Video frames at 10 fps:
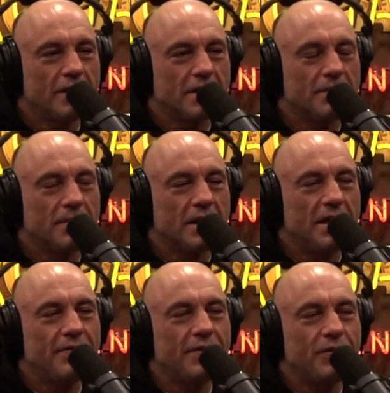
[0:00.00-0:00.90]
Like, no matter,
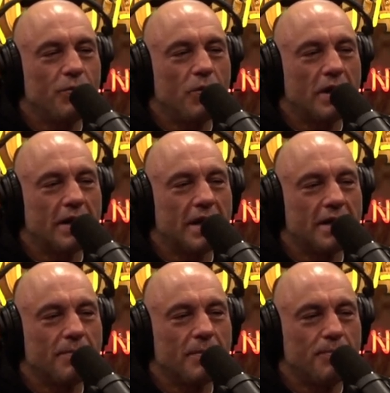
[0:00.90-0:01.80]
even if you want to get
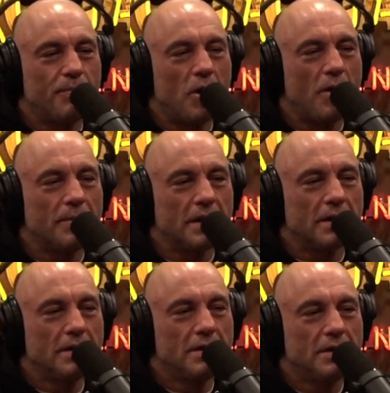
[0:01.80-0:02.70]
an embalming,